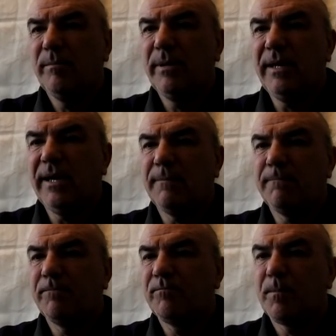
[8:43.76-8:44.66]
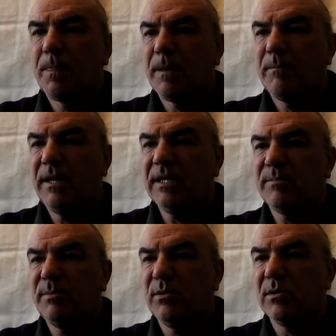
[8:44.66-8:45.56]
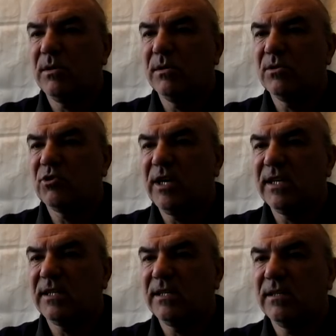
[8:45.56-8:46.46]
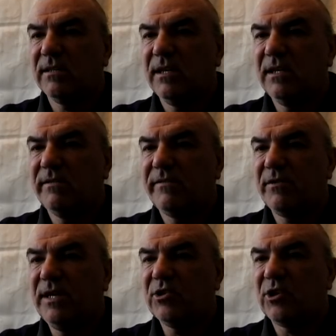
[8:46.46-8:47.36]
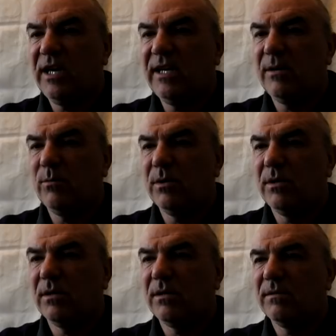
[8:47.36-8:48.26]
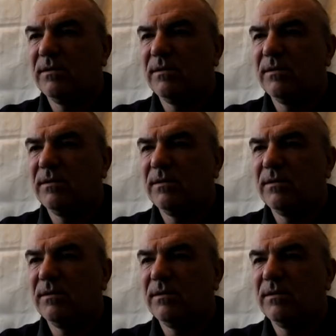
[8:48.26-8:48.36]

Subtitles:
PM. Passport contract is free trade at work.